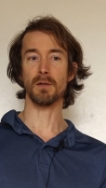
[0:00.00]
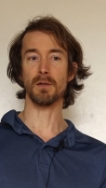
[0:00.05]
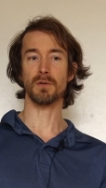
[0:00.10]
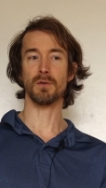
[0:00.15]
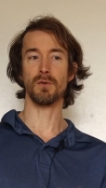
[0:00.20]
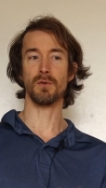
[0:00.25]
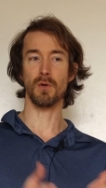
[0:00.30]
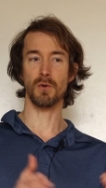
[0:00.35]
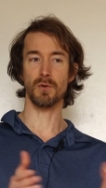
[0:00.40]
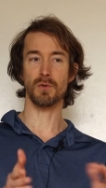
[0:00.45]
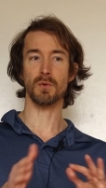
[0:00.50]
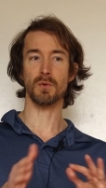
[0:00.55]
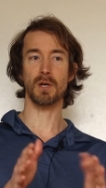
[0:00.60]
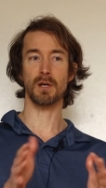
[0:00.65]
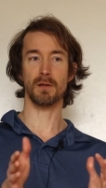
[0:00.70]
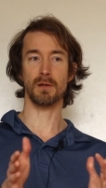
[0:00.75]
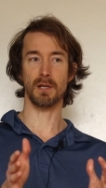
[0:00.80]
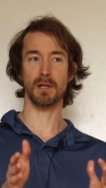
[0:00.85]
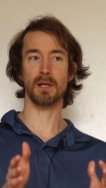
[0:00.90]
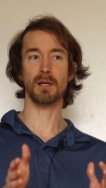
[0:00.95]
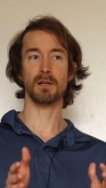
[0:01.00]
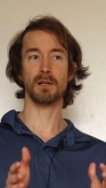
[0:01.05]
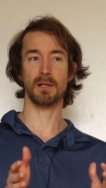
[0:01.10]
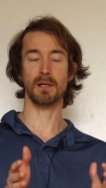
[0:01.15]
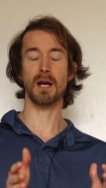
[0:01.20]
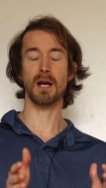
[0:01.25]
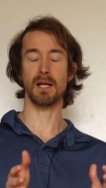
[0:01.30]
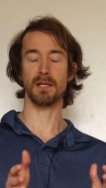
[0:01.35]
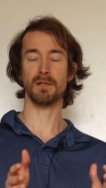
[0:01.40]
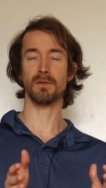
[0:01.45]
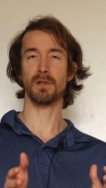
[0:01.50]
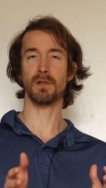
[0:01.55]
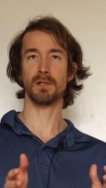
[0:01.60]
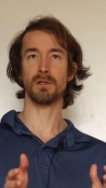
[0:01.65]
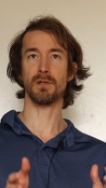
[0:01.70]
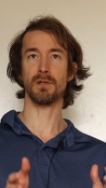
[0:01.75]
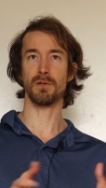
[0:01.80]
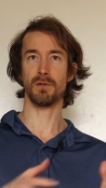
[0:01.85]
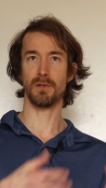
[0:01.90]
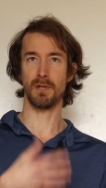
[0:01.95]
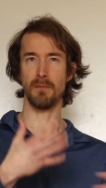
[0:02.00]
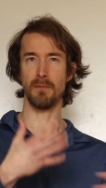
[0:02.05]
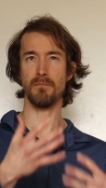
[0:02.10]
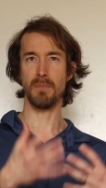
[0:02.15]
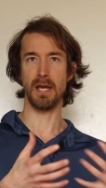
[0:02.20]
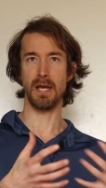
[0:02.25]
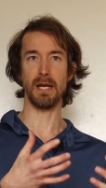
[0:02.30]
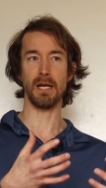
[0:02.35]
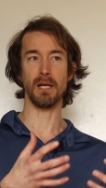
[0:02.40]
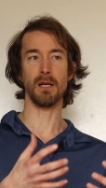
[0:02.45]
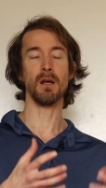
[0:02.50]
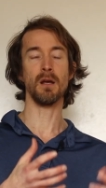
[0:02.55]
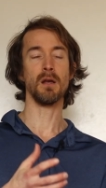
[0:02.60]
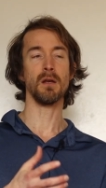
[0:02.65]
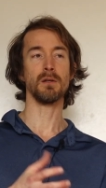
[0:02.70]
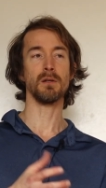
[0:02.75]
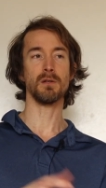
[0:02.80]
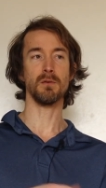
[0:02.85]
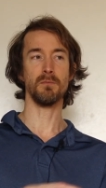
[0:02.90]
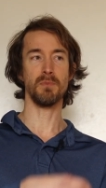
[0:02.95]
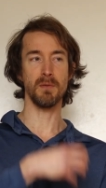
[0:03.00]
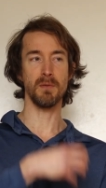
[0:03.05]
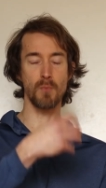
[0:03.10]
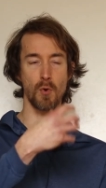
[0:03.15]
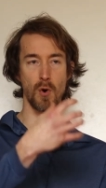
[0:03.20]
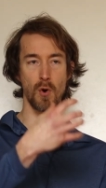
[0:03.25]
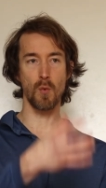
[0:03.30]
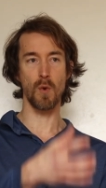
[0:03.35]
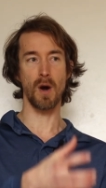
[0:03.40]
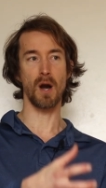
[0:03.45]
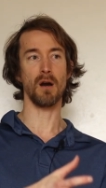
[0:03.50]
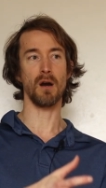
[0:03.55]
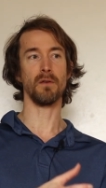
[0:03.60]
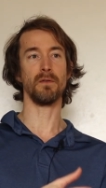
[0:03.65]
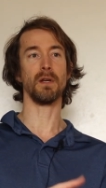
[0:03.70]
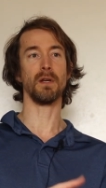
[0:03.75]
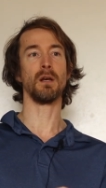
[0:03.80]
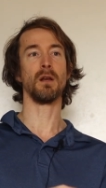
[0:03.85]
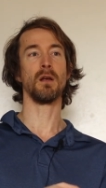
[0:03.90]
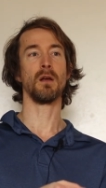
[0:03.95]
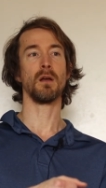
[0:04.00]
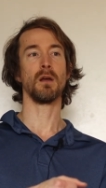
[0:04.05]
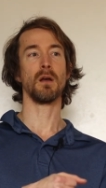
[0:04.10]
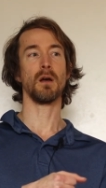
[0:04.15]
so those were the kinds of decisions I made to be more aware of it